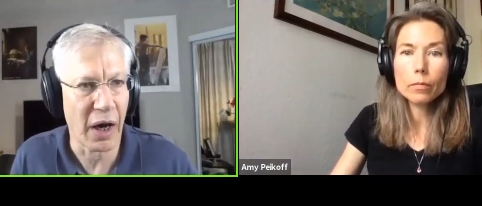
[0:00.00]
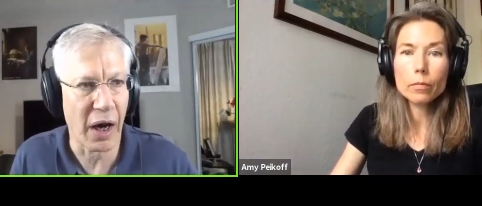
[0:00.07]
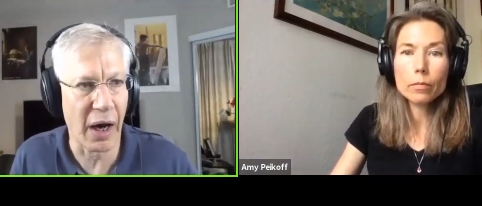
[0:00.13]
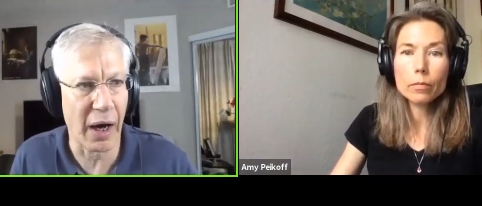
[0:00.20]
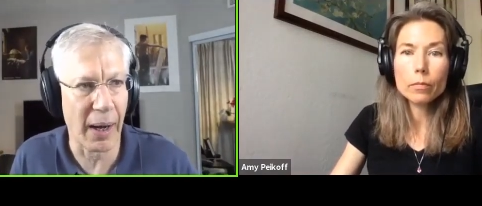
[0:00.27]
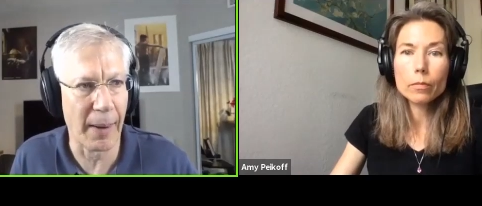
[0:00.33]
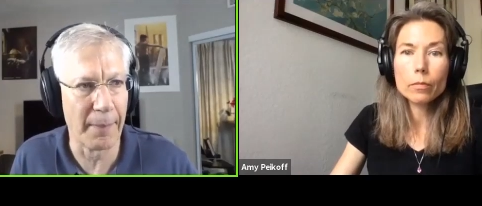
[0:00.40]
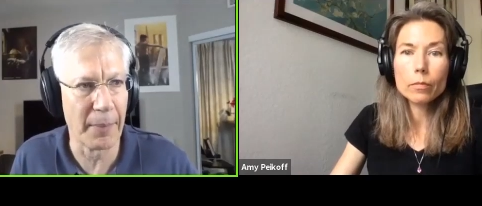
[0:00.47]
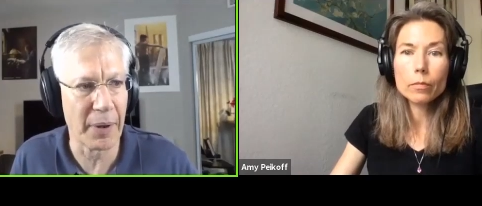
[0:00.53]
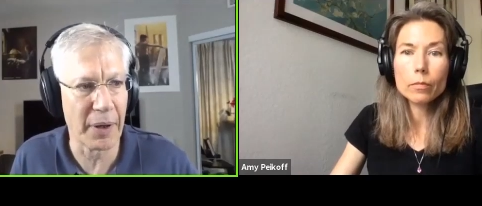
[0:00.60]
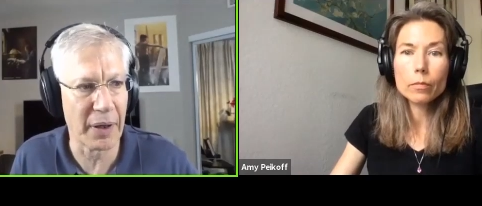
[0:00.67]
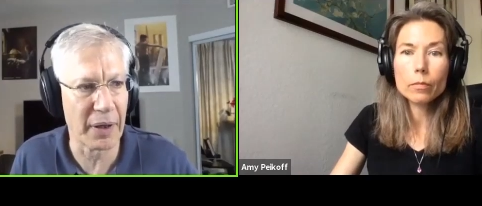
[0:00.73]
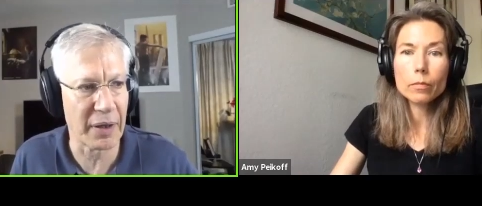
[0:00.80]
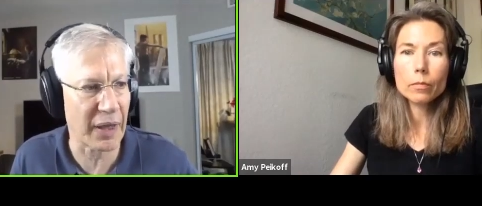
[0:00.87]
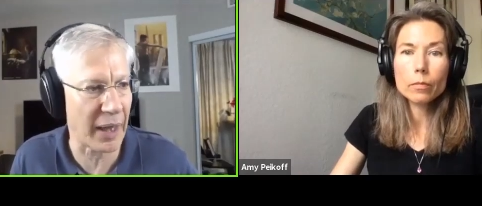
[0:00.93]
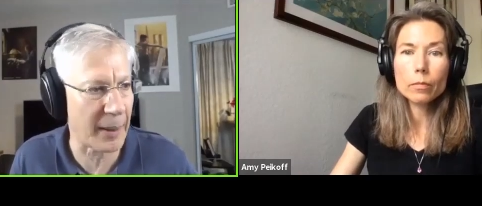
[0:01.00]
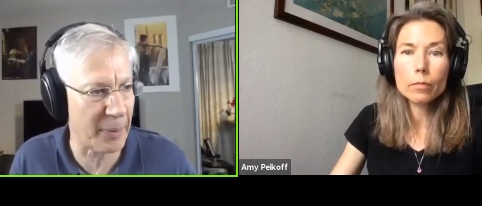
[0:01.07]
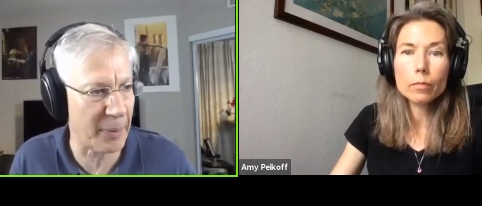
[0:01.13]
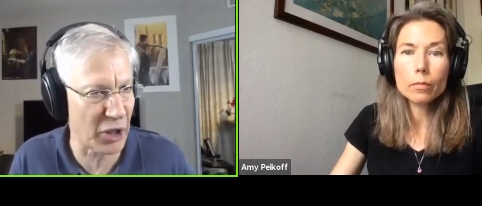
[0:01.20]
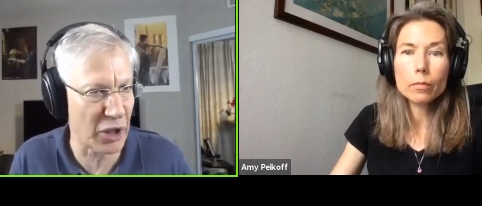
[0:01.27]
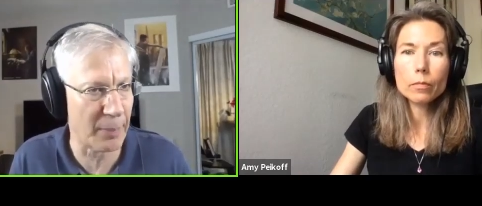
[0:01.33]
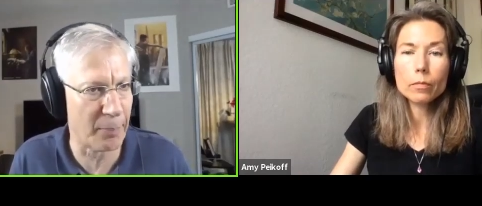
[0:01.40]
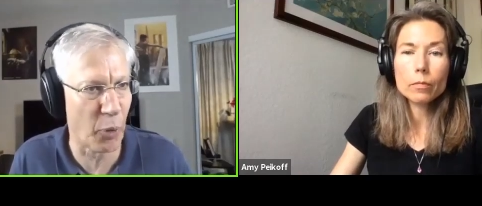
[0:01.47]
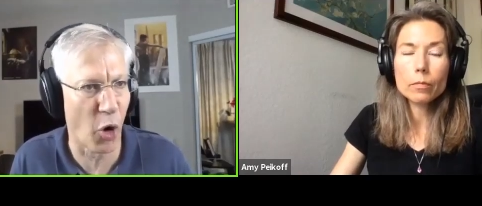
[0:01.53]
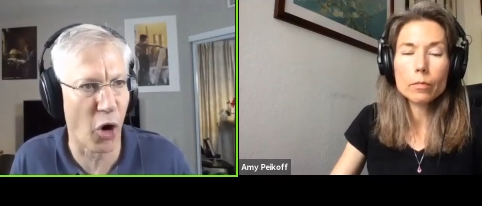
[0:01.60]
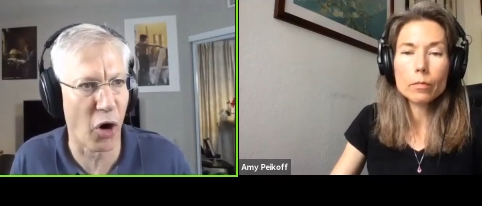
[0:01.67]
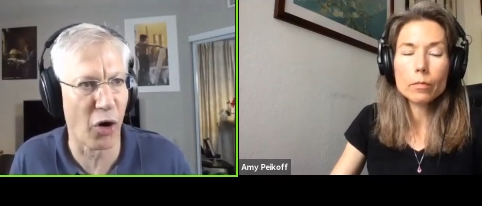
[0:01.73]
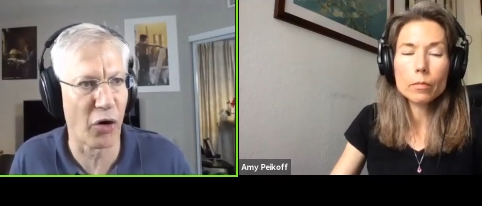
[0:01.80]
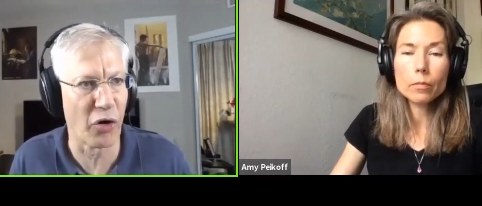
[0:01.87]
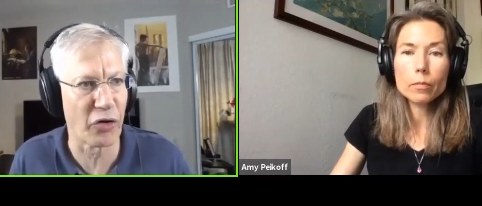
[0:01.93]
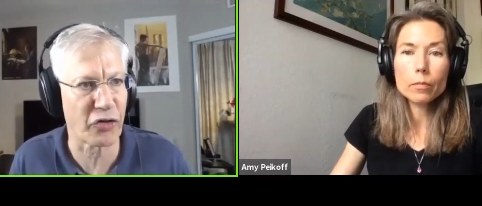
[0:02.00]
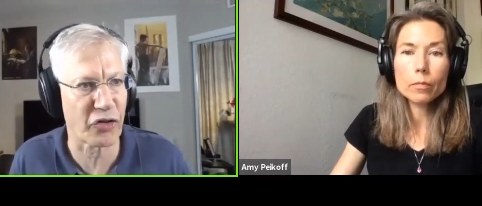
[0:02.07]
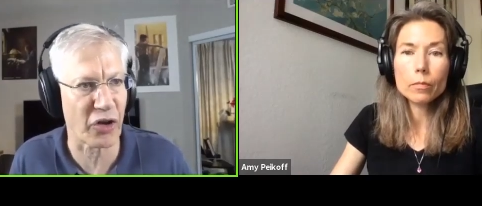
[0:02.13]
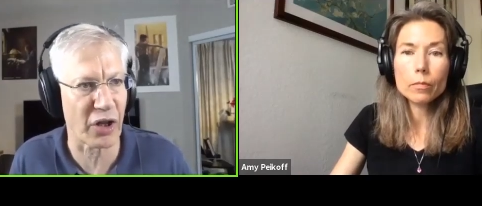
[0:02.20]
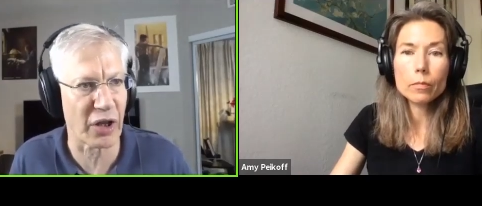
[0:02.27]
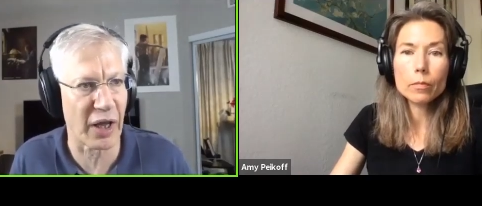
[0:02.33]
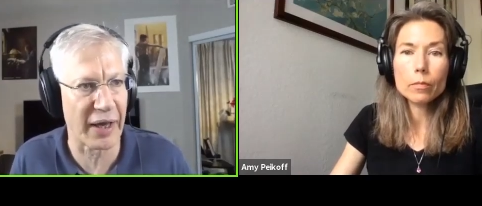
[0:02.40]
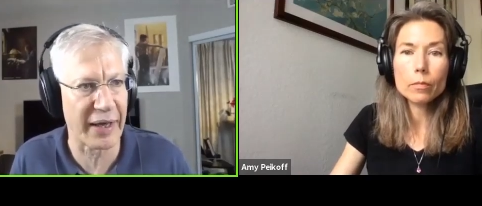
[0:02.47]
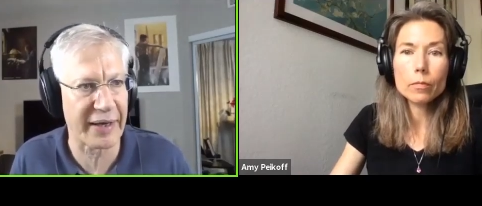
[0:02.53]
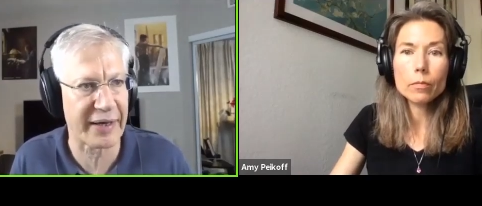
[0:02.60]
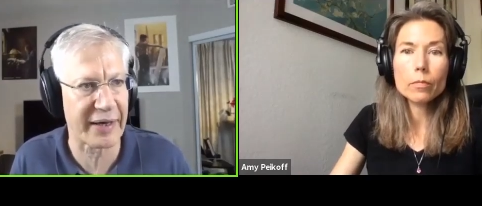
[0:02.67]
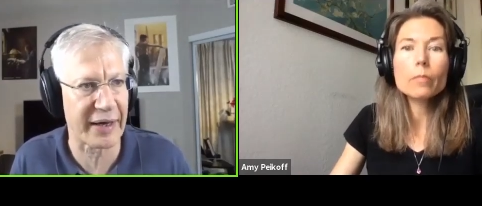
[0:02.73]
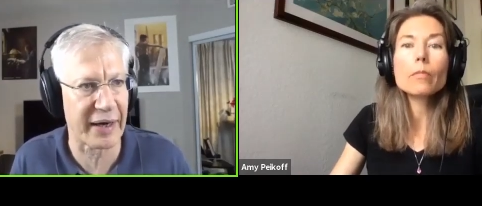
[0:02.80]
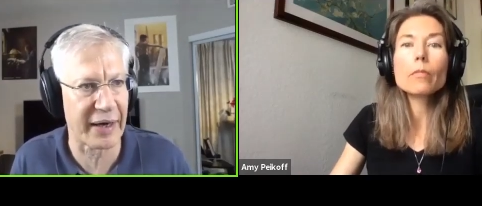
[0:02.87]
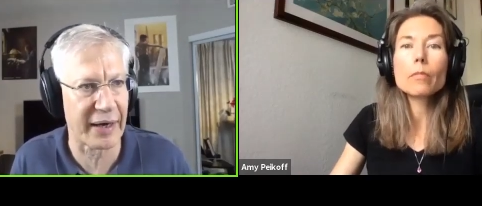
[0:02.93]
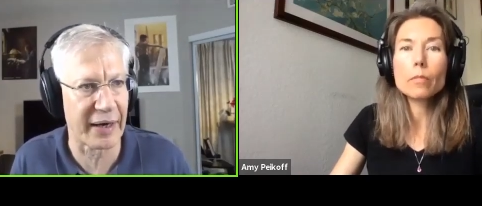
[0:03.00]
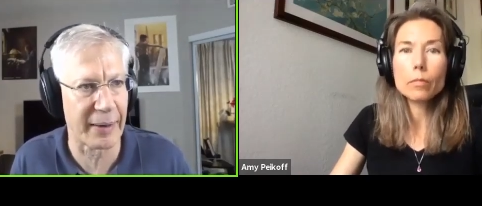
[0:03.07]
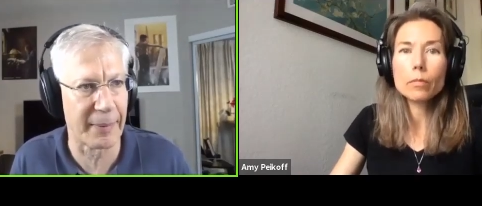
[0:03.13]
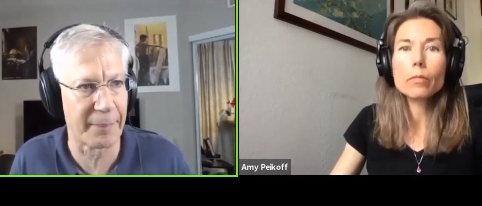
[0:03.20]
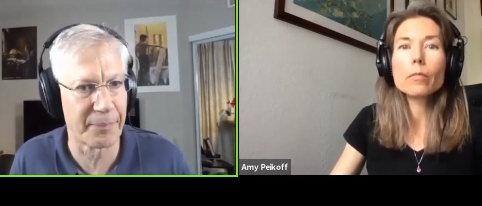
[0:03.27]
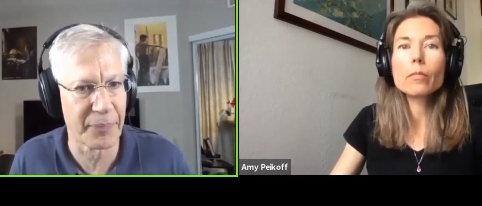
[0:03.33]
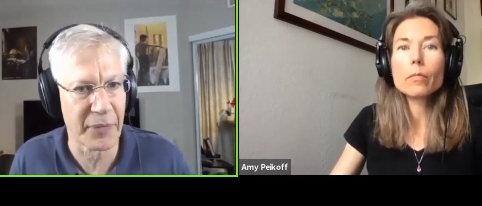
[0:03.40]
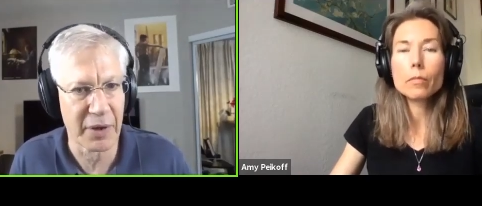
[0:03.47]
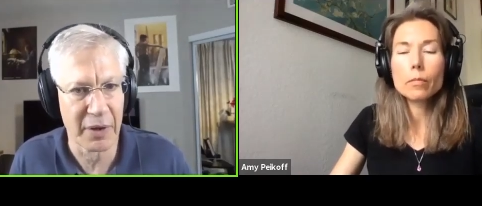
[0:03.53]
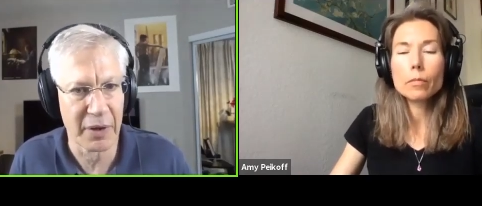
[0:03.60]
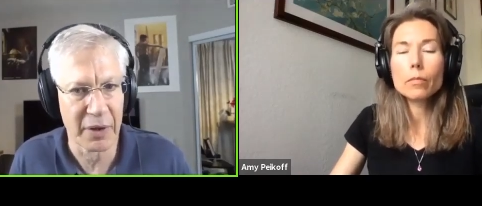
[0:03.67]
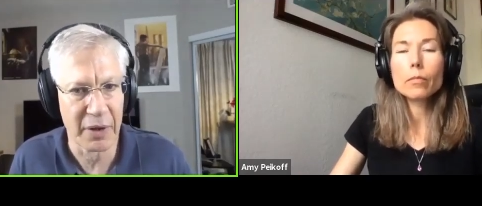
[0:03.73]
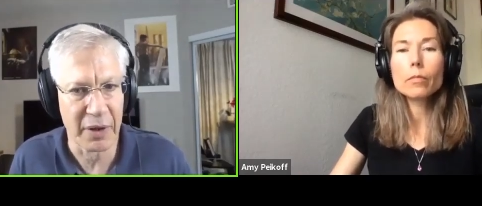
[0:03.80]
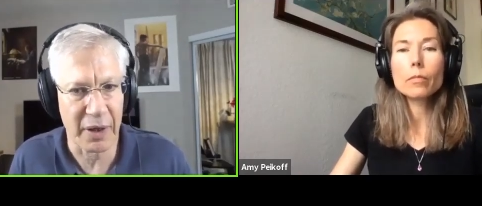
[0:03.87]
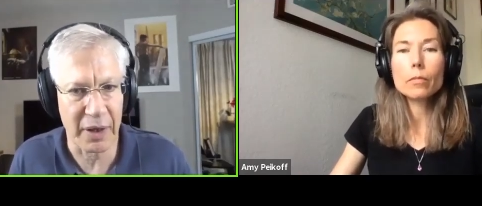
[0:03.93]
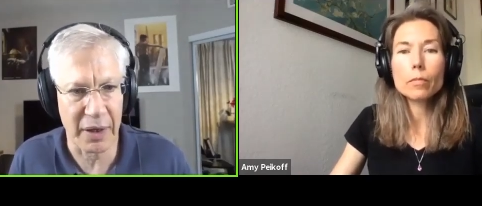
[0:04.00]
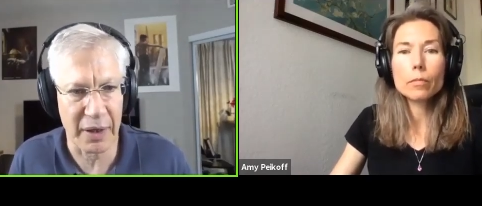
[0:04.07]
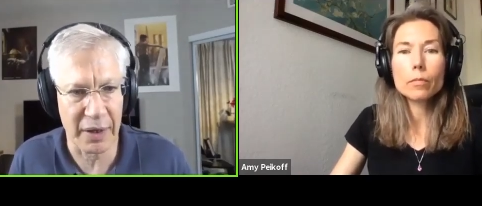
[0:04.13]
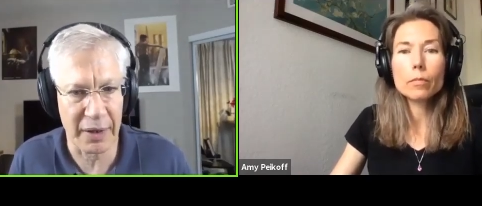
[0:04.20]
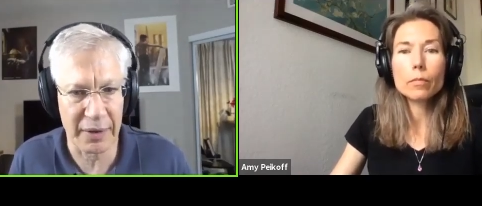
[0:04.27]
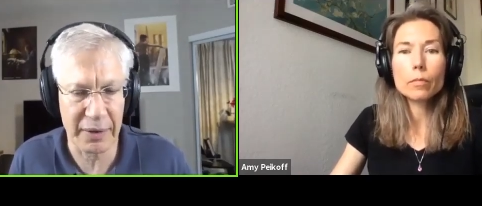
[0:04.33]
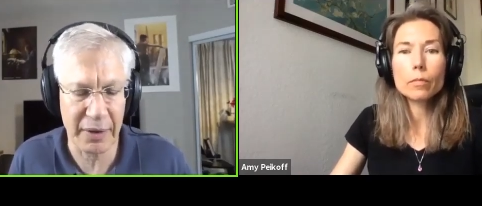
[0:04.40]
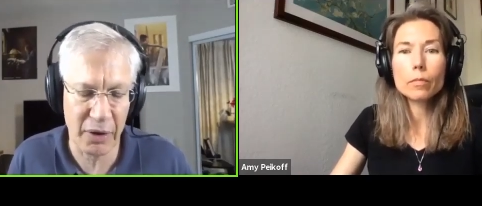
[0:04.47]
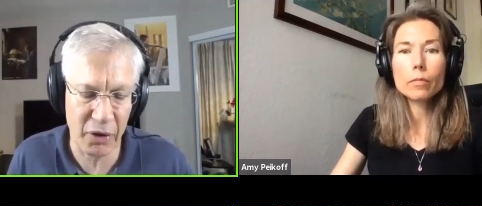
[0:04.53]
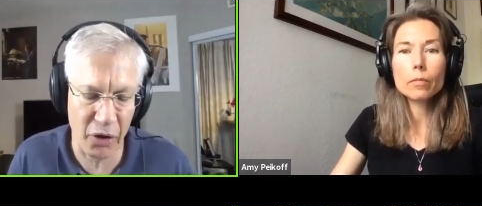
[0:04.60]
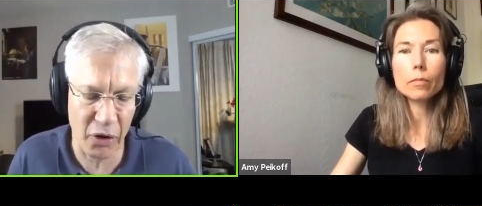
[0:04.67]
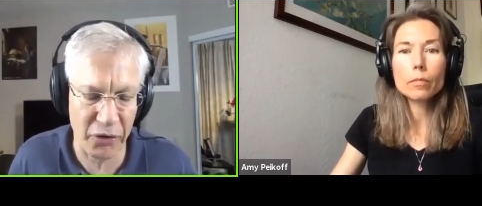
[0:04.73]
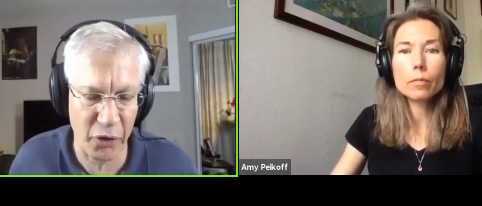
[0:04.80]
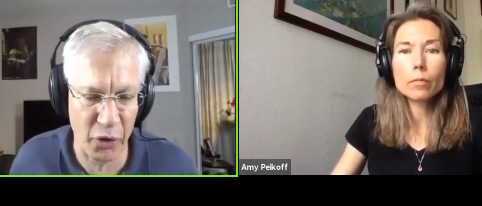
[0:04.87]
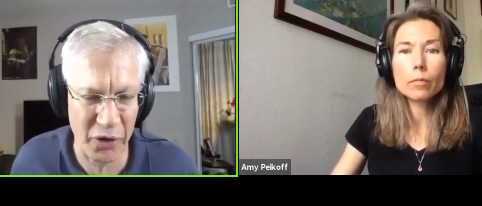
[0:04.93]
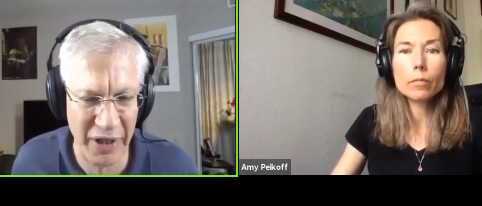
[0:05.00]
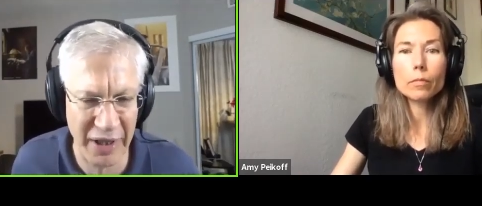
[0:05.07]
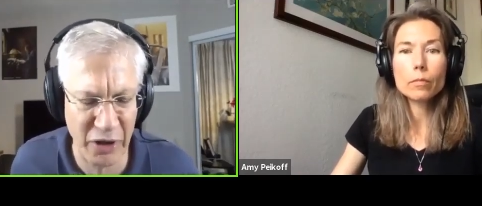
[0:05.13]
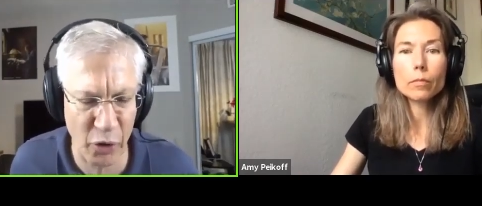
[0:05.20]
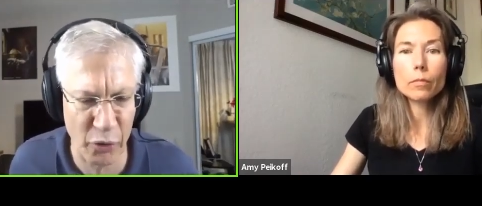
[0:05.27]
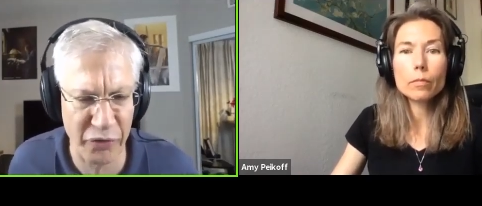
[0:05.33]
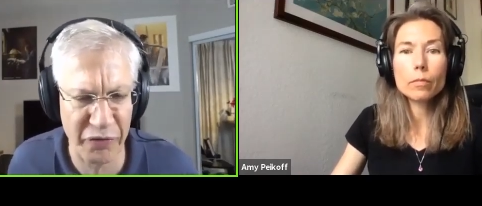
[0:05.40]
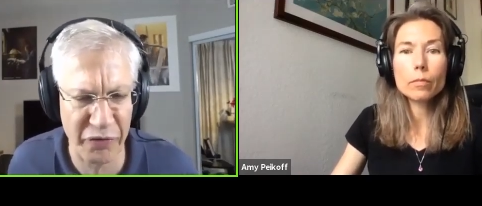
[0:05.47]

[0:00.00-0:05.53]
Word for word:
Speaker 1: um, like billiard balls, like um, uh, although they don't